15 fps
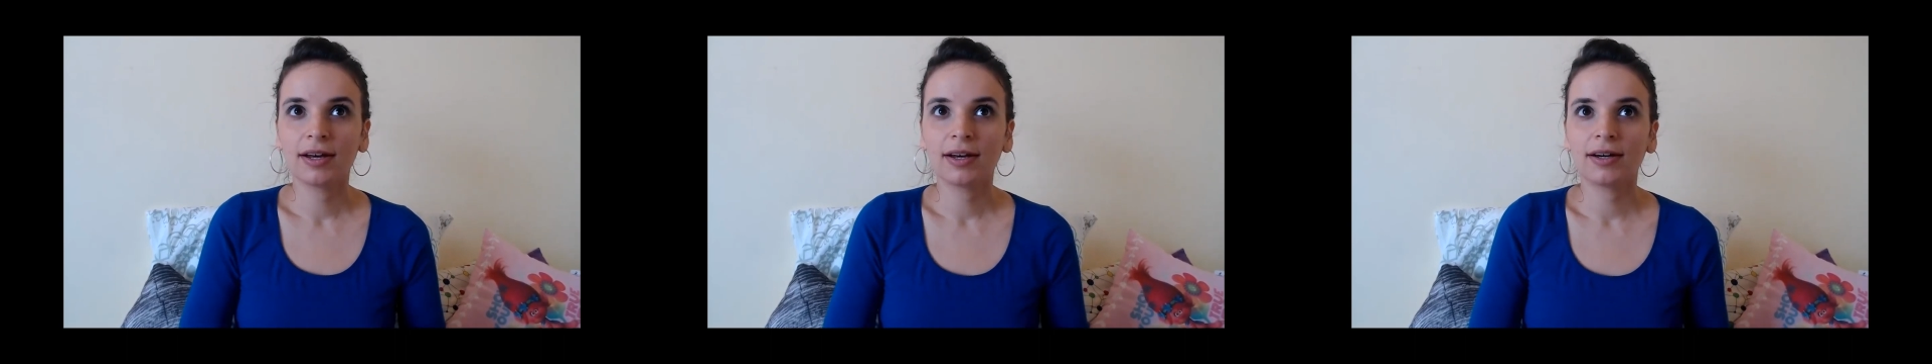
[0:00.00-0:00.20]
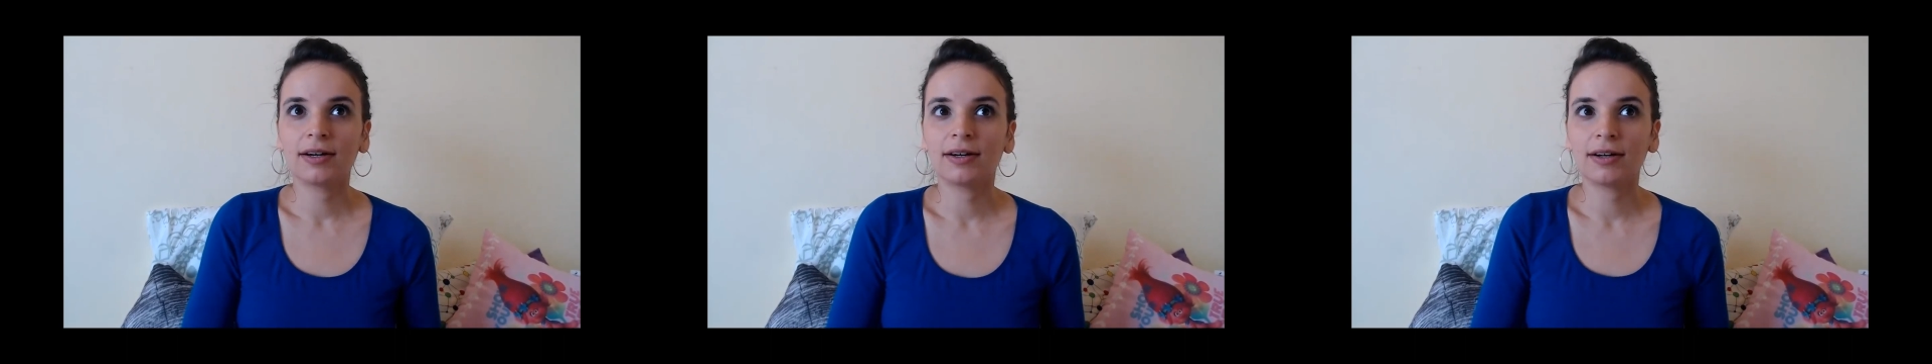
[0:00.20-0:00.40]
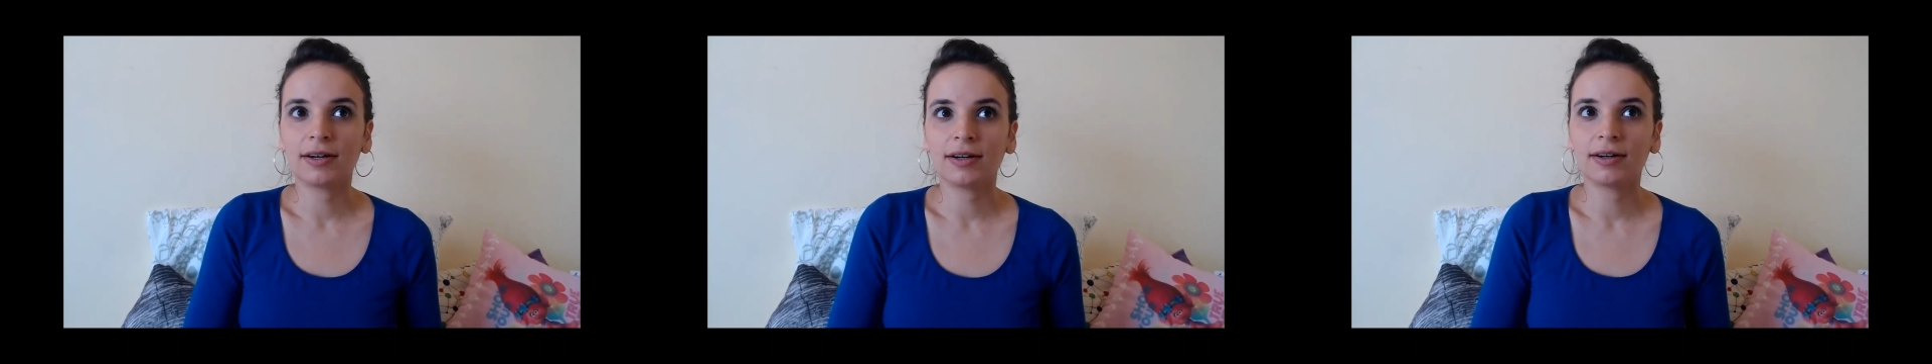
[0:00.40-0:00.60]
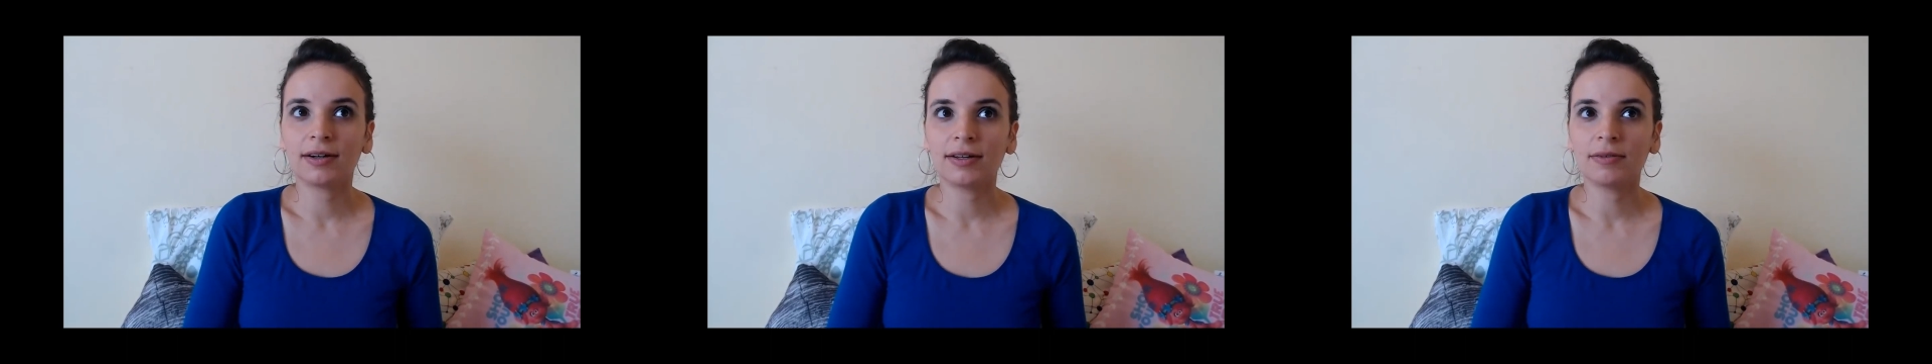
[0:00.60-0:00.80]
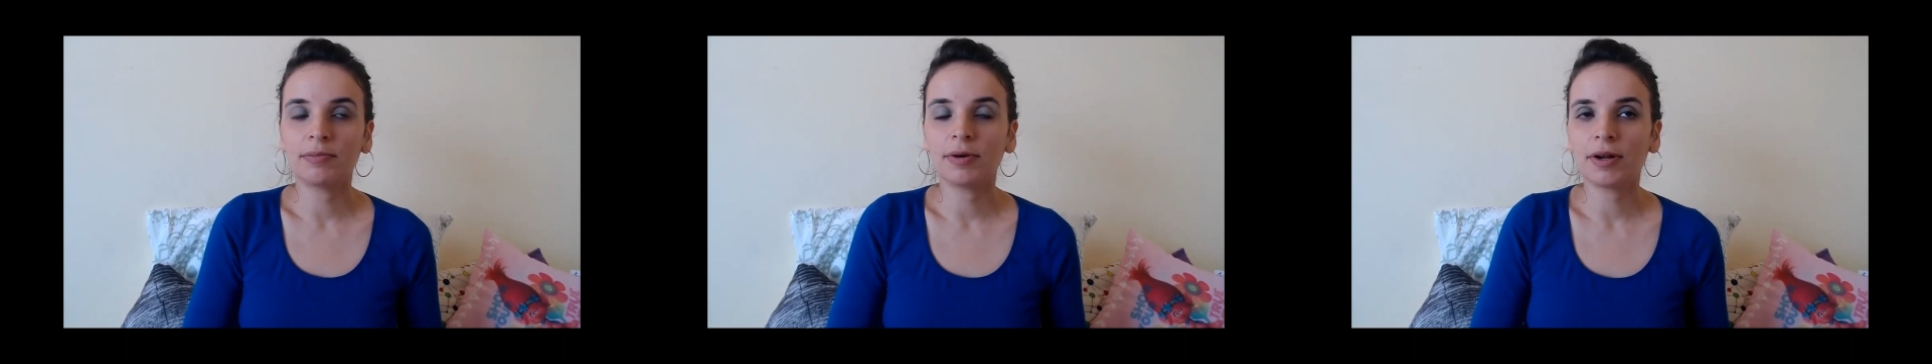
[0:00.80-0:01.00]

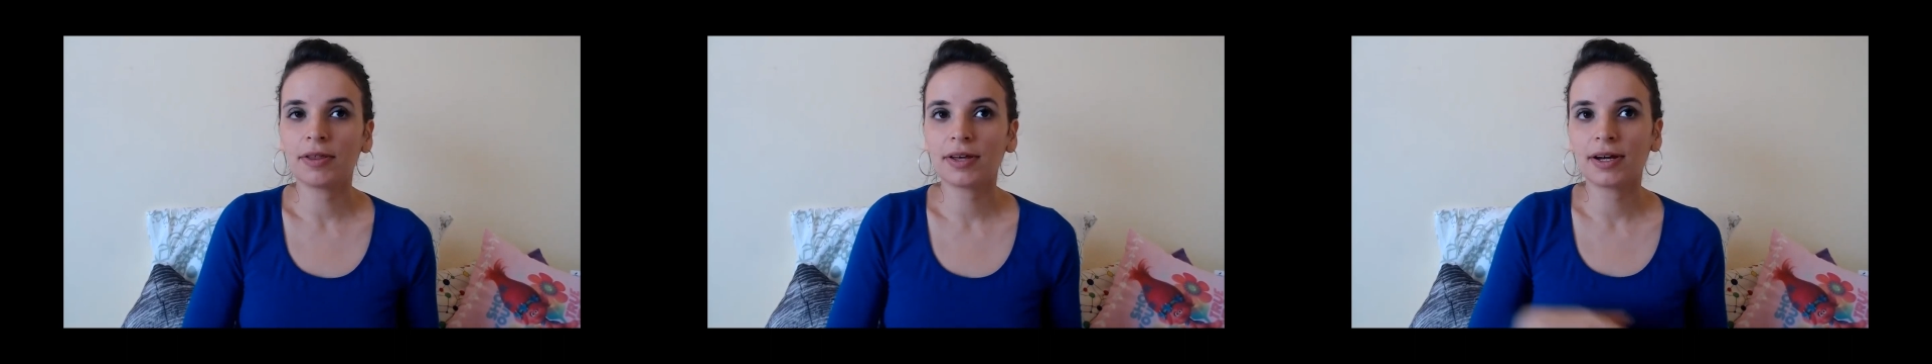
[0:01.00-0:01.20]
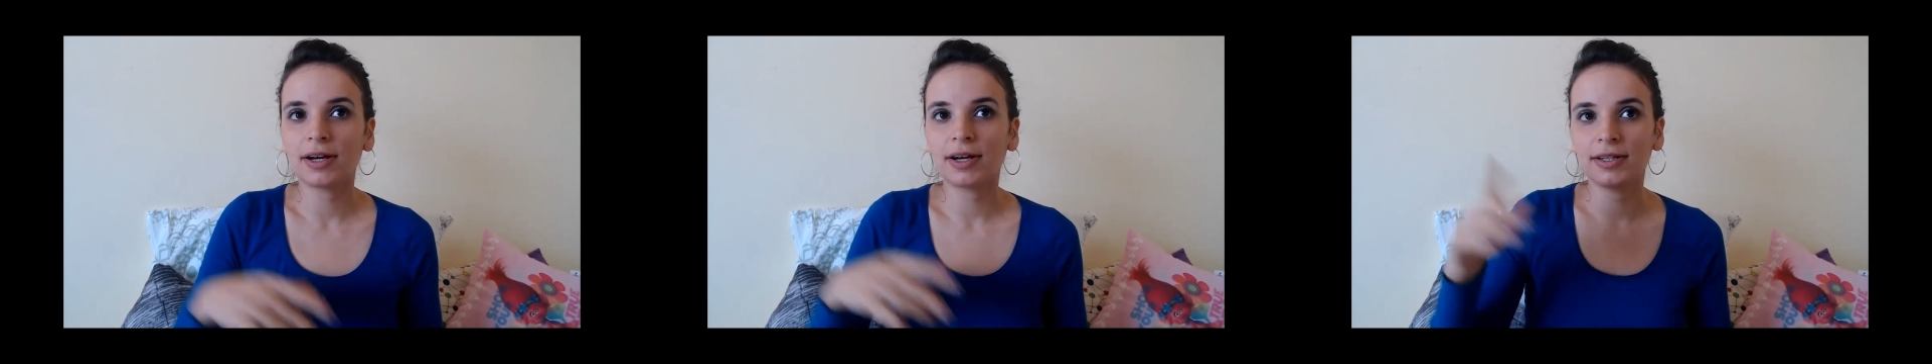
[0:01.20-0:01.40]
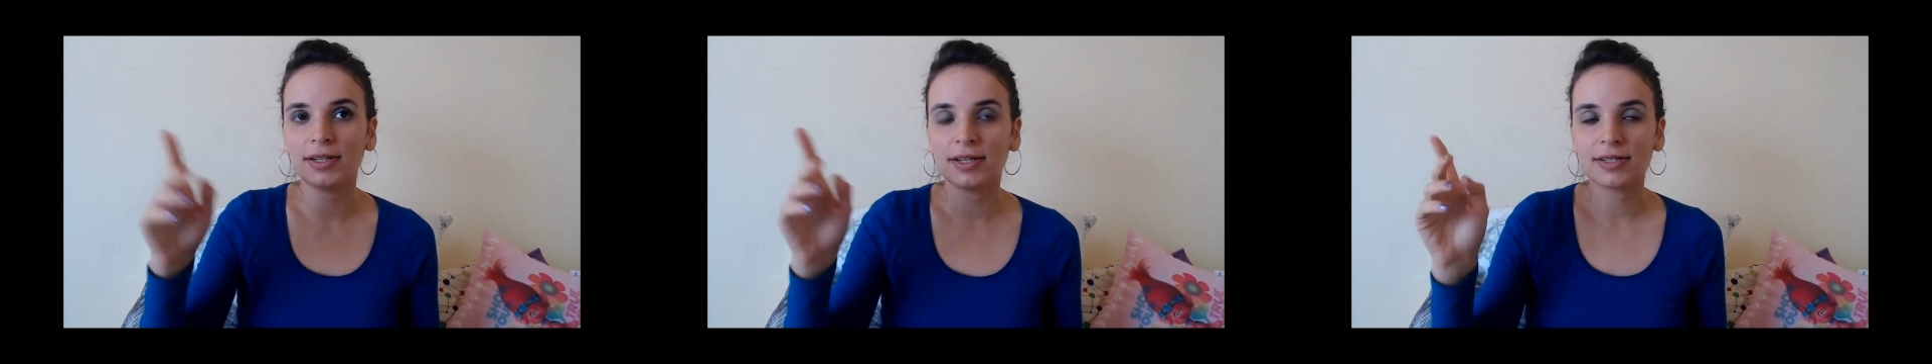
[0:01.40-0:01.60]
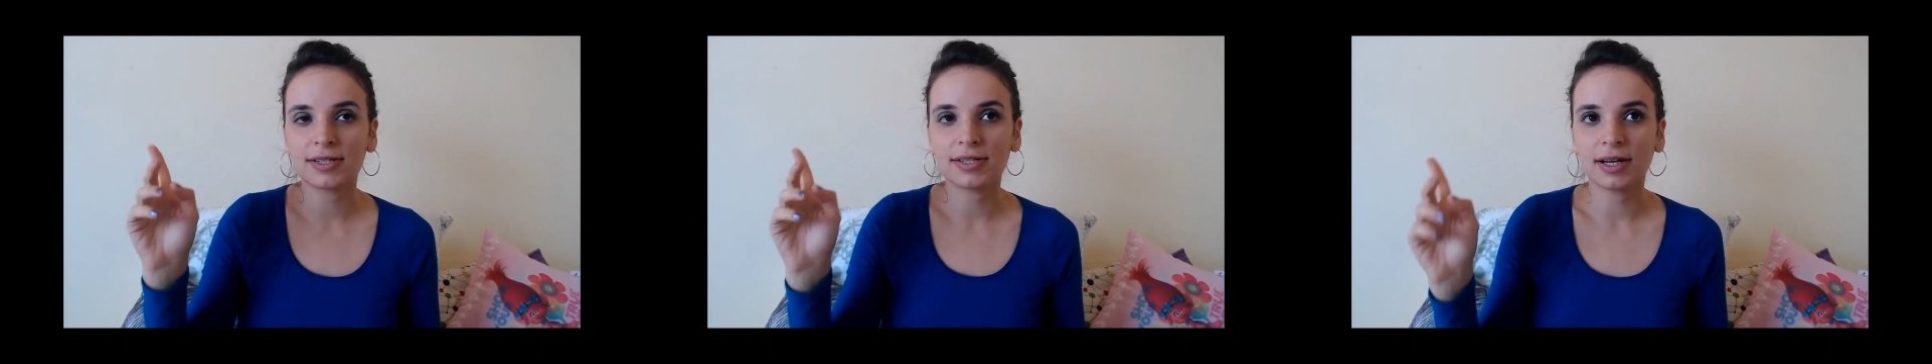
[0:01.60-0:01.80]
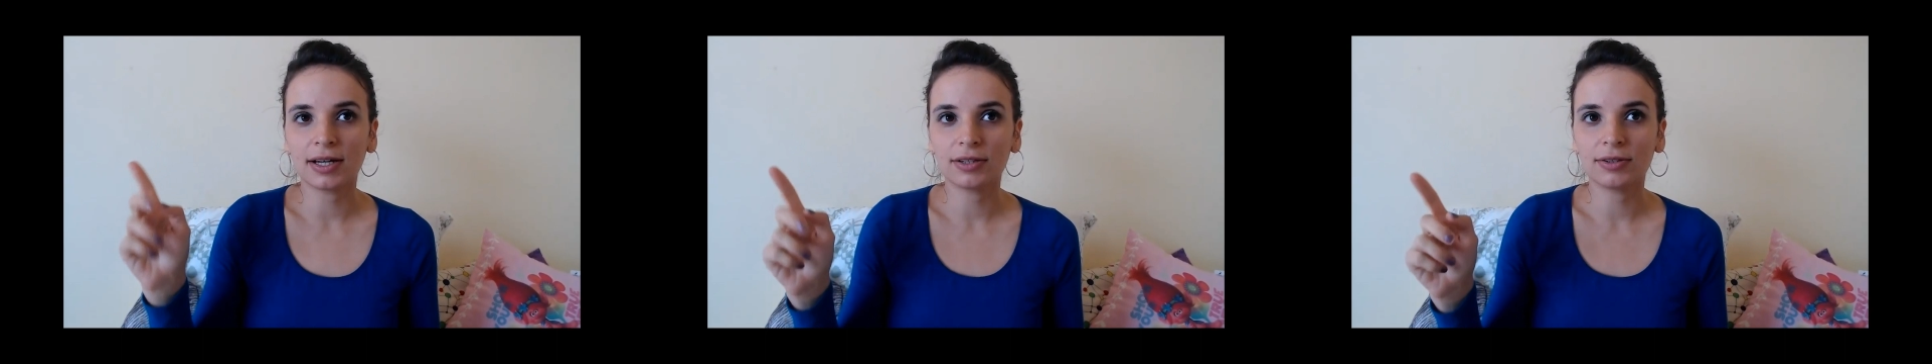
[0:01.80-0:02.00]
The birth card is
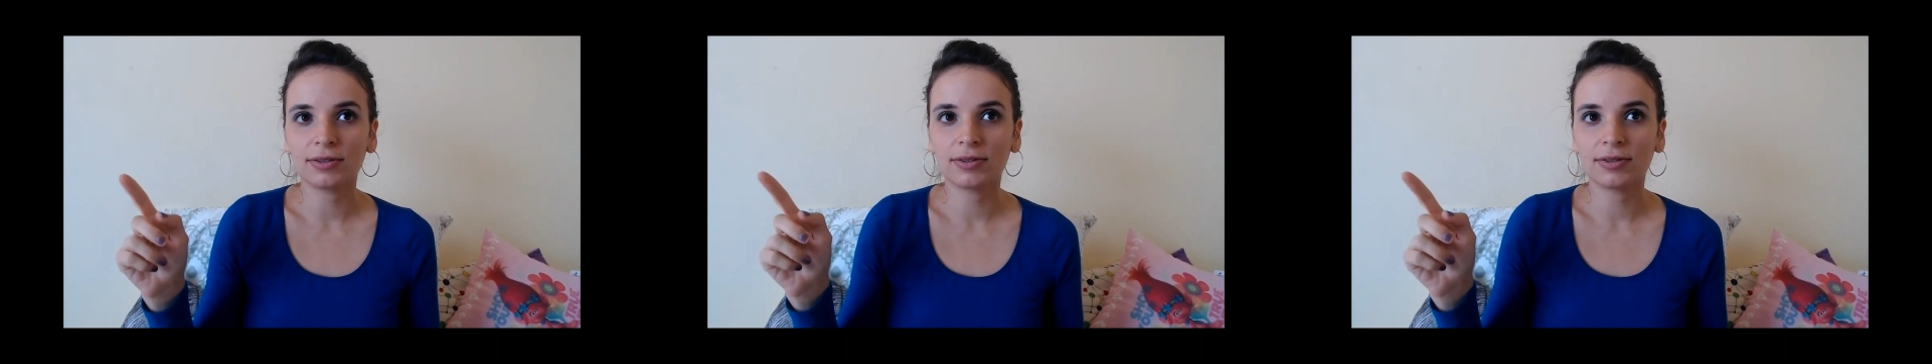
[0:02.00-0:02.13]
not